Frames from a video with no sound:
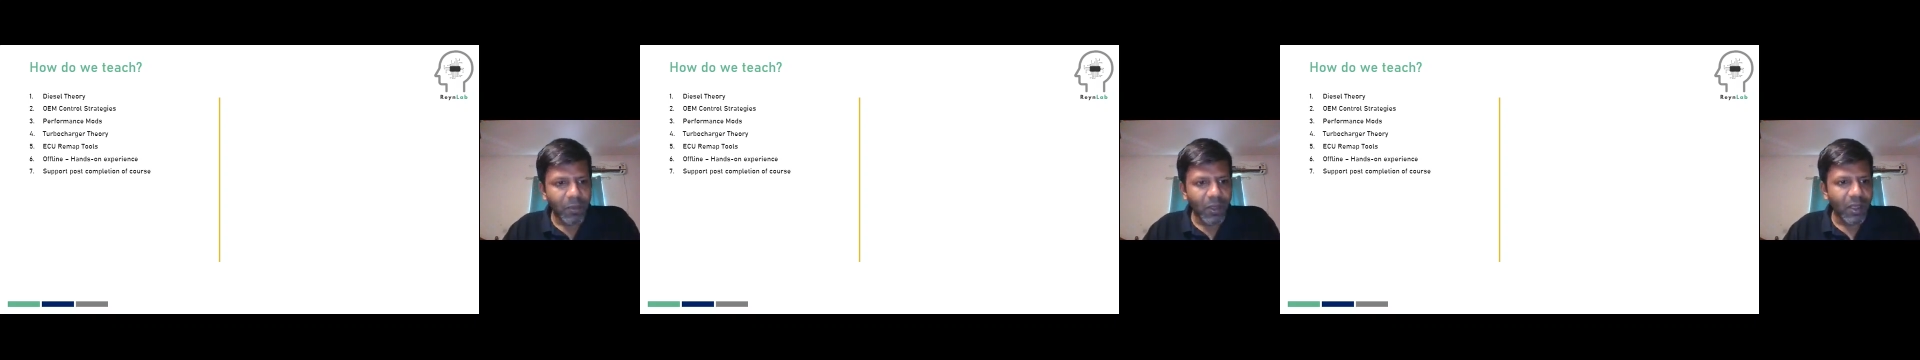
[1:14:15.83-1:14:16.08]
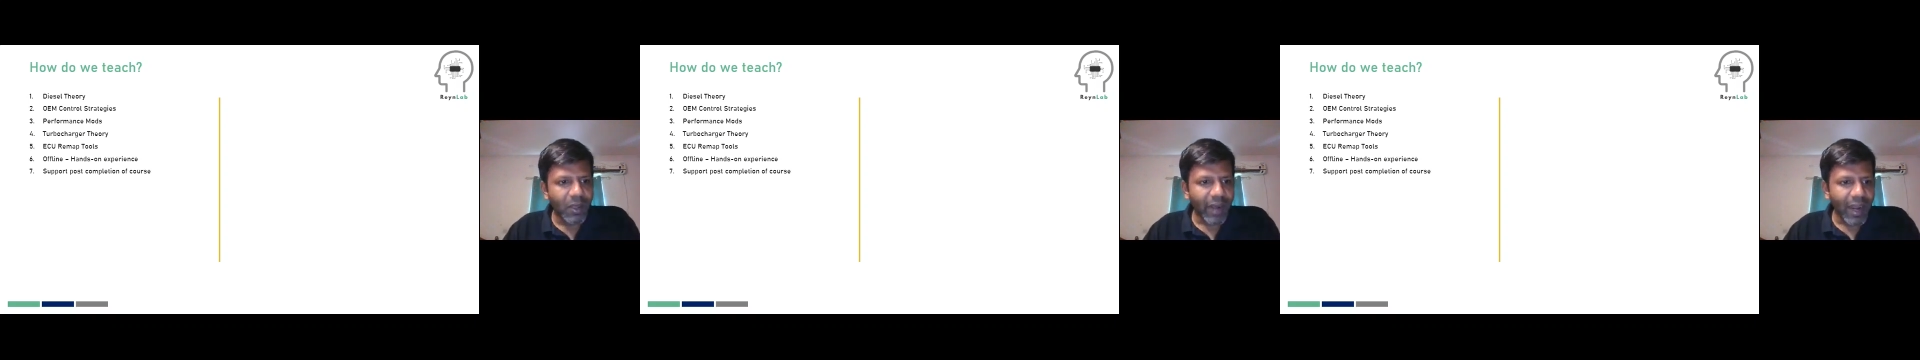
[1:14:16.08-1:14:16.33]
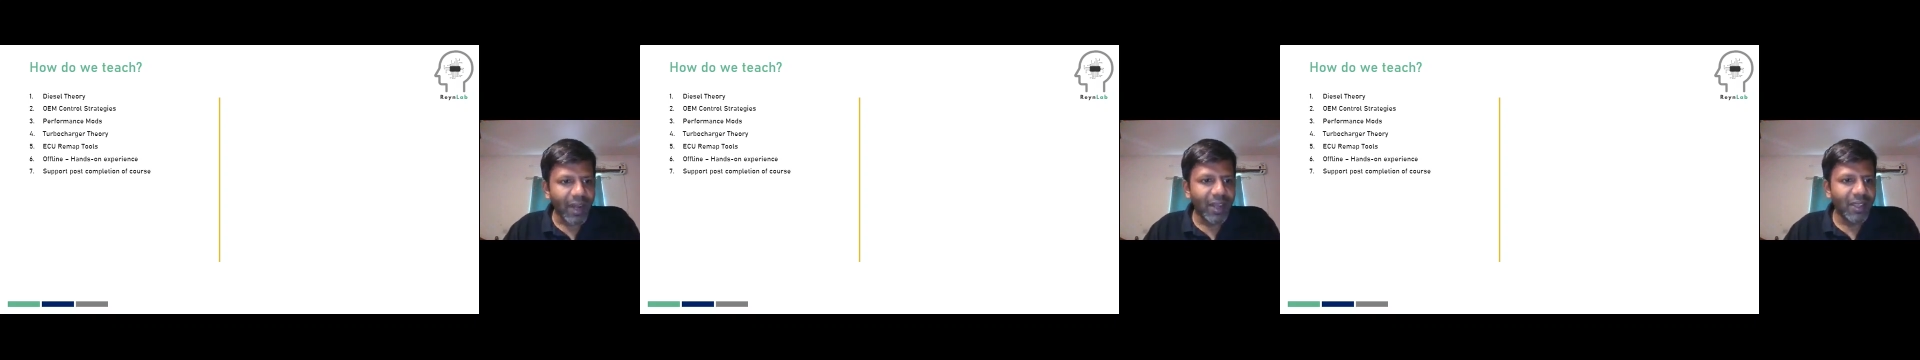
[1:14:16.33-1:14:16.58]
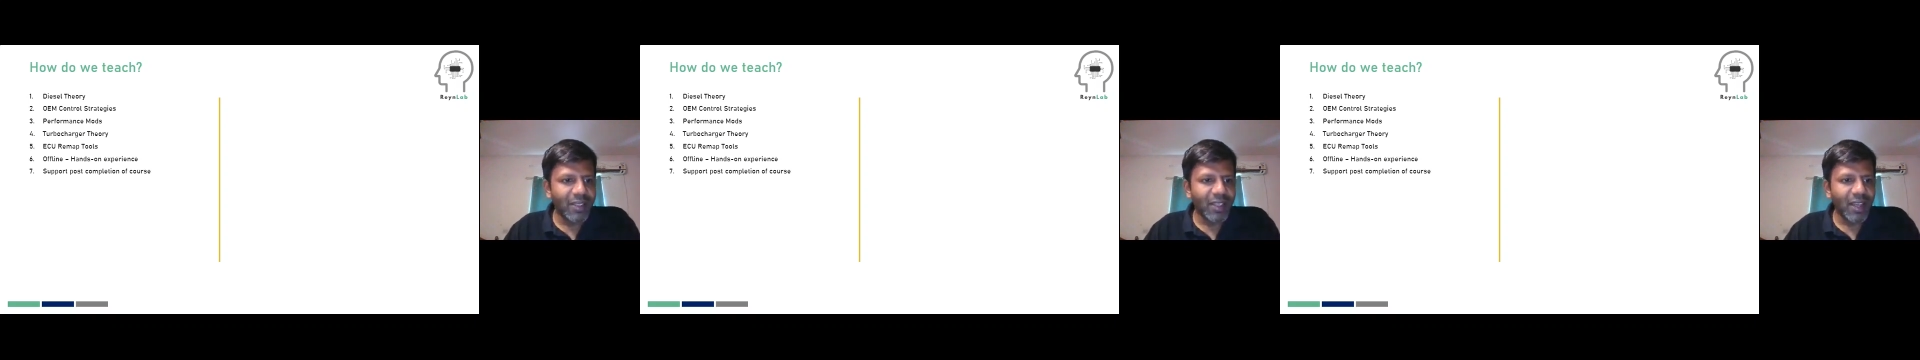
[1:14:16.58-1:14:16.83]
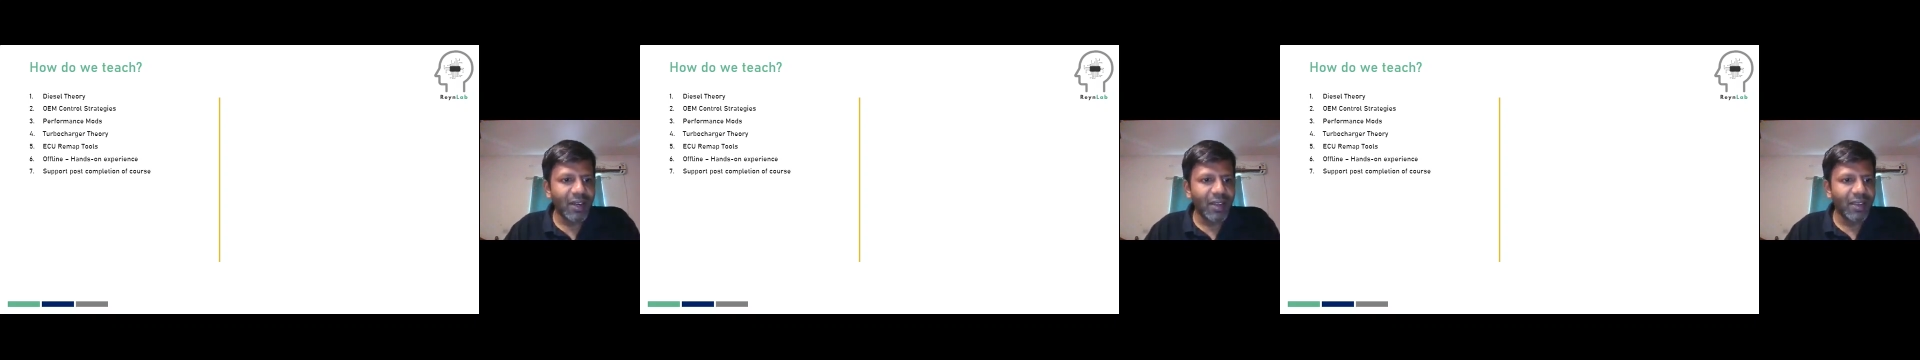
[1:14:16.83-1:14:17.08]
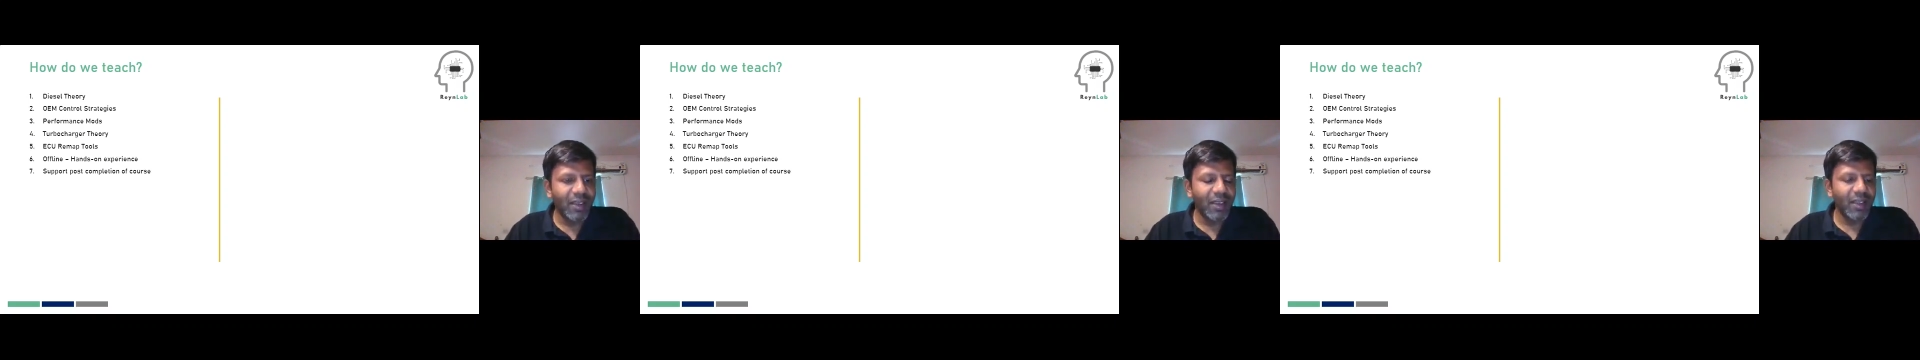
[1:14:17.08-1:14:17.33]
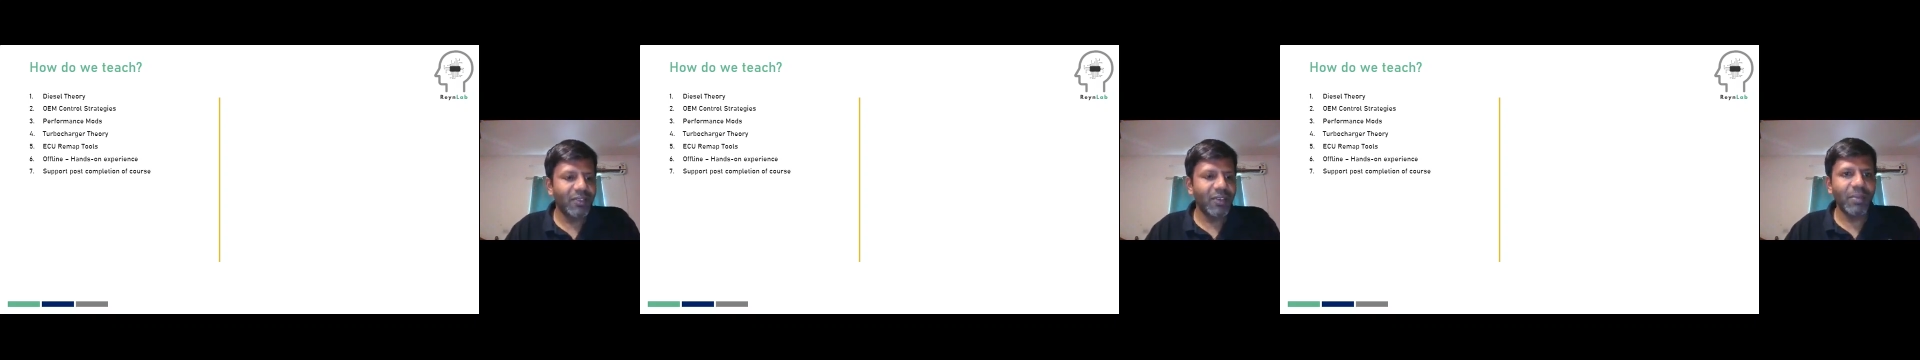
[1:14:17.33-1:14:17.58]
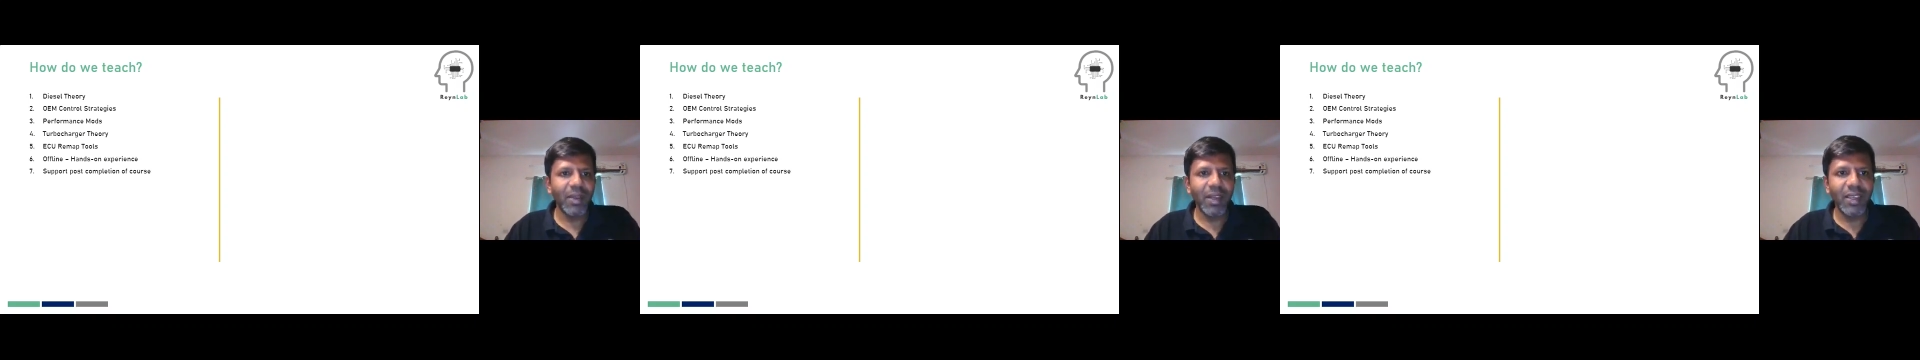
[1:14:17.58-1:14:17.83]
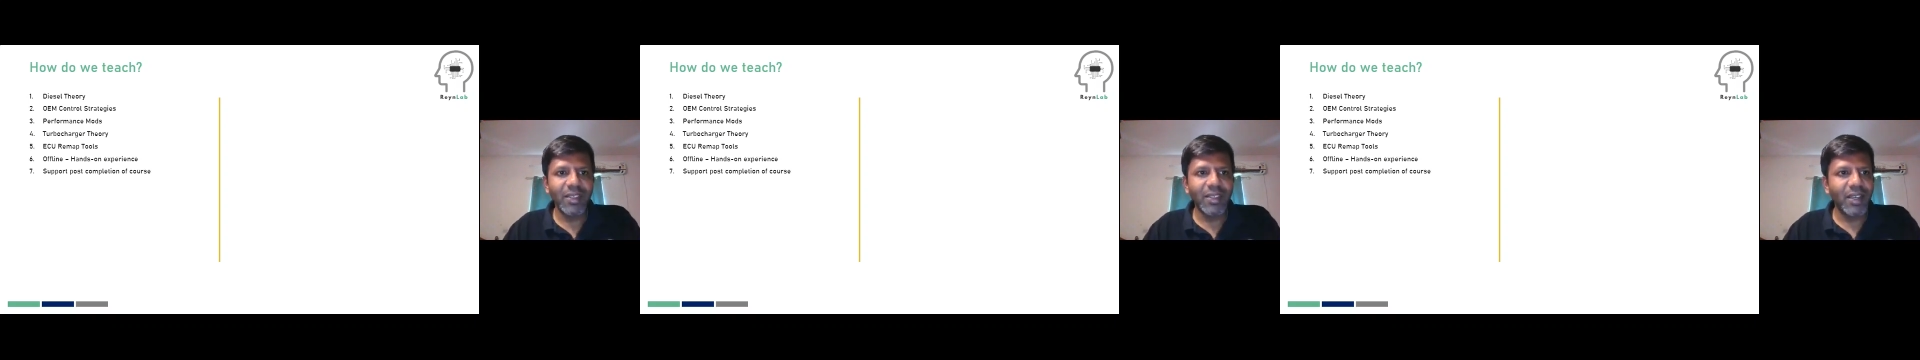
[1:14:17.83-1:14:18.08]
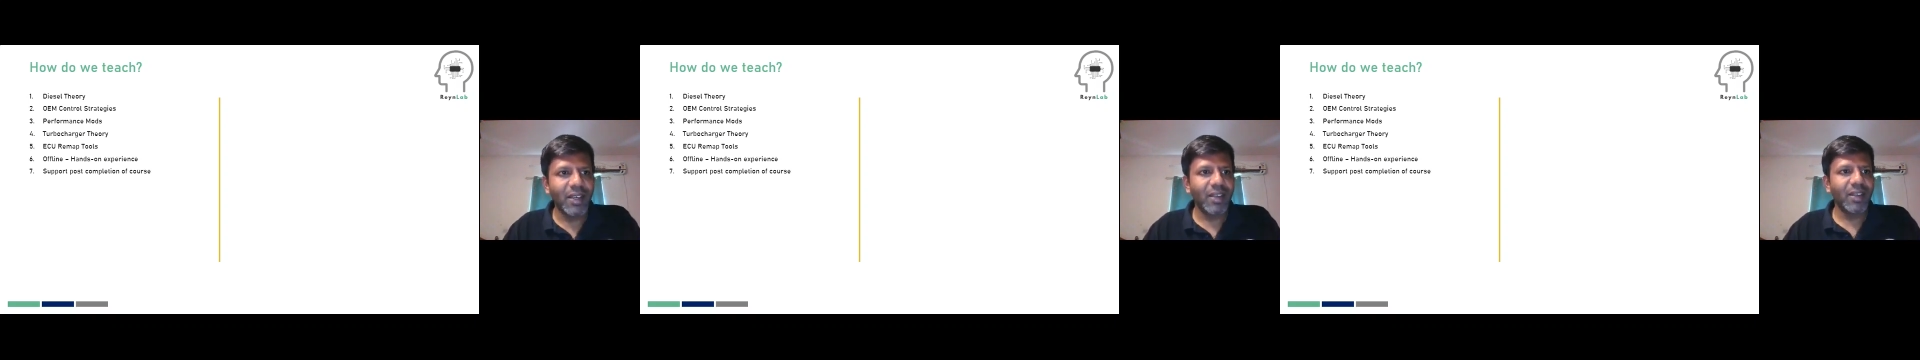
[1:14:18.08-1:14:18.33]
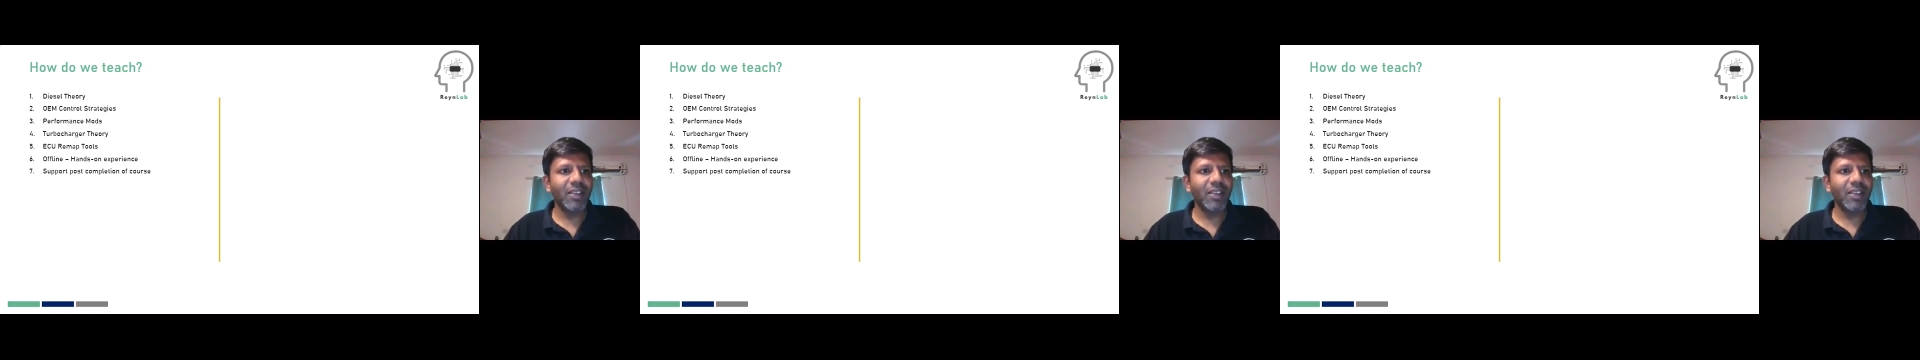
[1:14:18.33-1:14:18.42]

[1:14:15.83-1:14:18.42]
rallying side. He's from Malaysia and he's